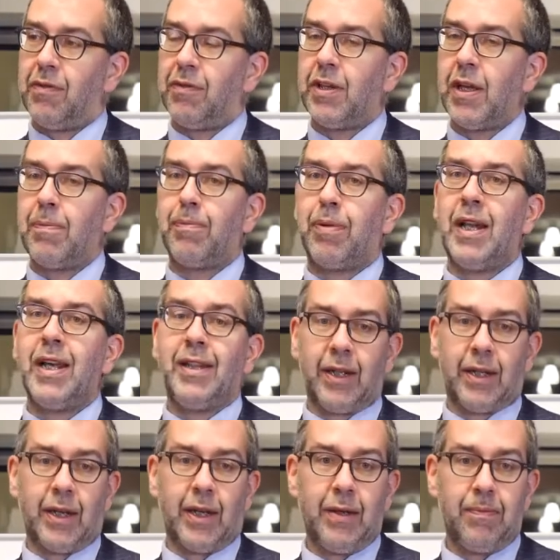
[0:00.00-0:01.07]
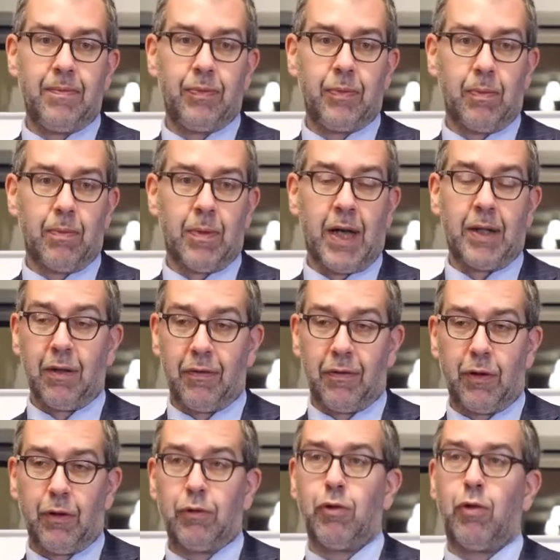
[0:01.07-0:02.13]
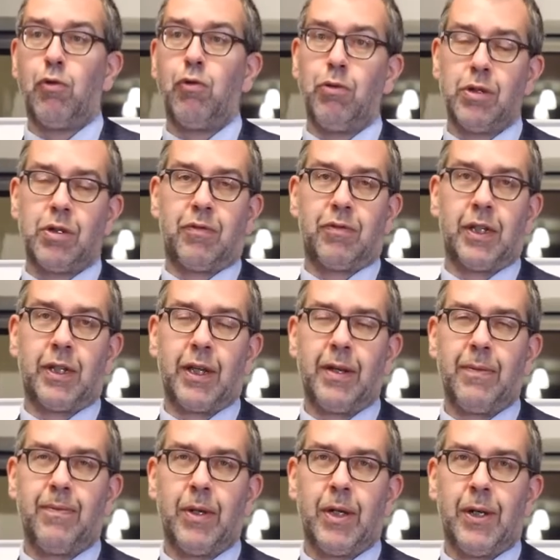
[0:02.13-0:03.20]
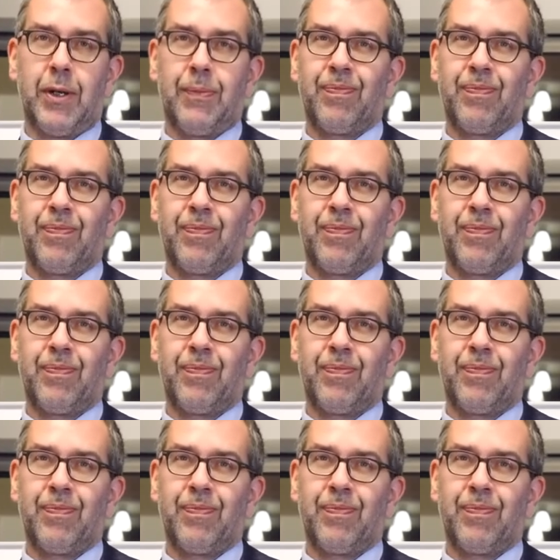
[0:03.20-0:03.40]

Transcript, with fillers: If they play the game and they follow the rules of the game,